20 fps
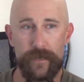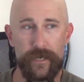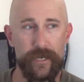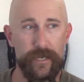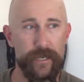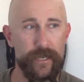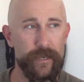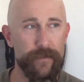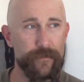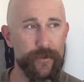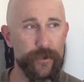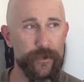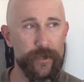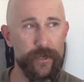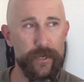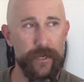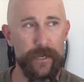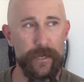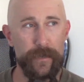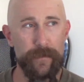if you're going
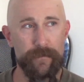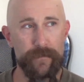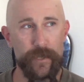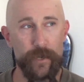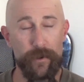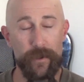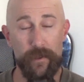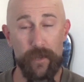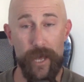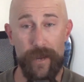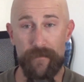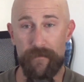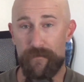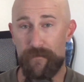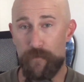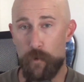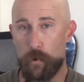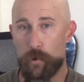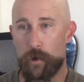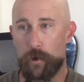to, you know, a lot of
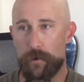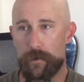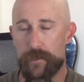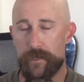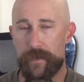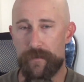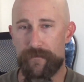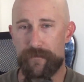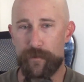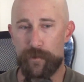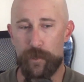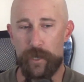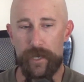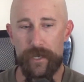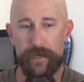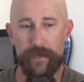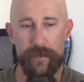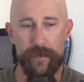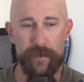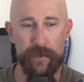folk artists, I feel
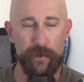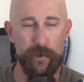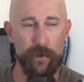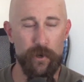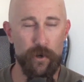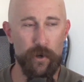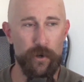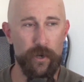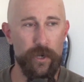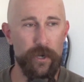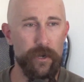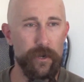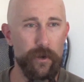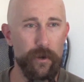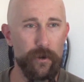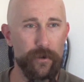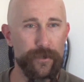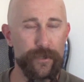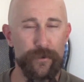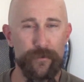like are uh,
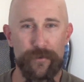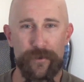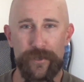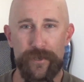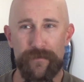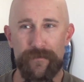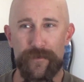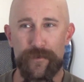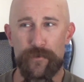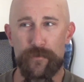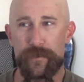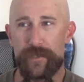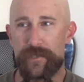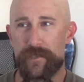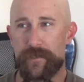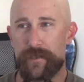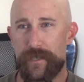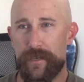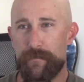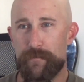are guilty of this
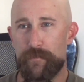recently.